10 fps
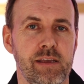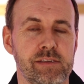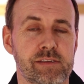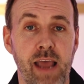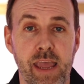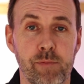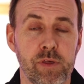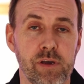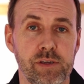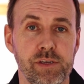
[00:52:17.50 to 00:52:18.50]
It's a name
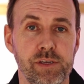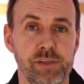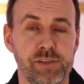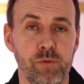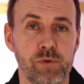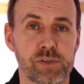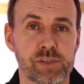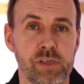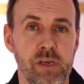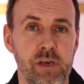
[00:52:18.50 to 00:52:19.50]
that she
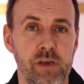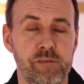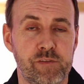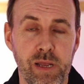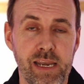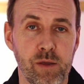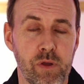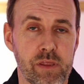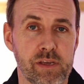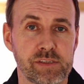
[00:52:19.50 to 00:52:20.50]
was familiar
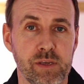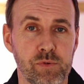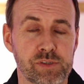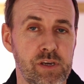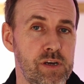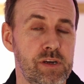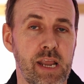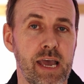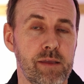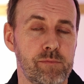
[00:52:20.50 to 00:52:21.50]
with because it was her
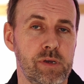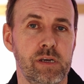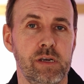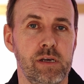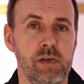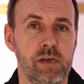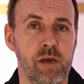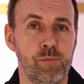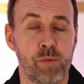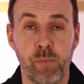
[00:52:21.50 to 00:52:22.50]
name.
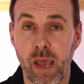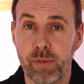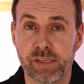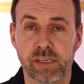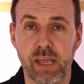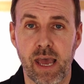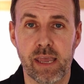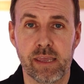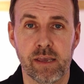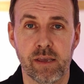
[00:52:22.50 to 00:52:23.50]
But maybe
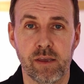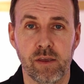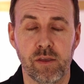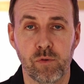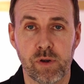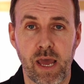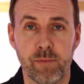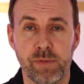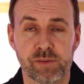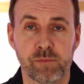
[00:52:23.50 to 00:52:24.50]
today your
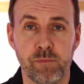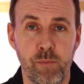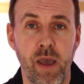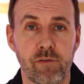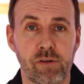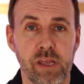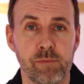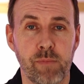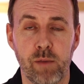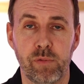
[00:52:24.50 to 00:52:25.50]
name isn't
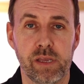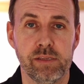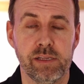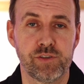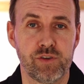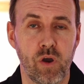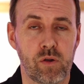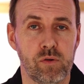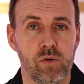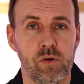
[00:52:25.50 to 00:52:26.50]
Mary. Maybe it's
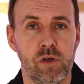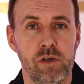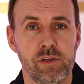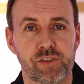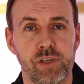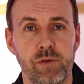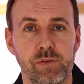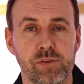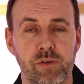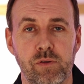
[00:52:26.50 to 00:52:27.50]
John or
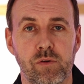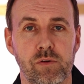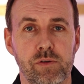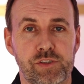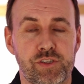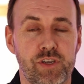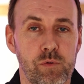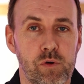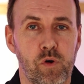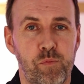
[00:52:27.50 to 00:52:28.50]
Susan or
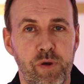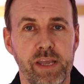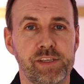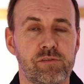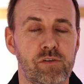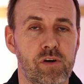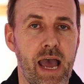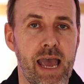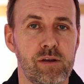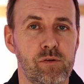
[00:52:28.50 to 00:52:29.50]
Stuart or Peter or
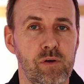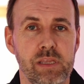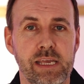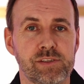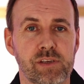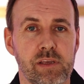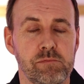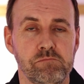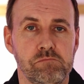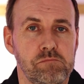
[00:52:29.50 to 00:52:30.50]
Anne or Lindsay.
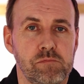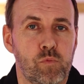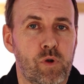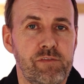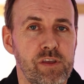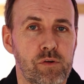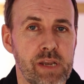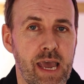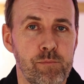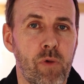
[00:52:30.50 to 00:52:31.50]
Whatever your
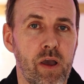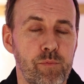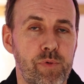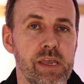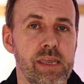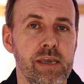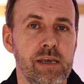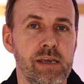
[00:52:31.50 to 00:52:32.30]
name might be,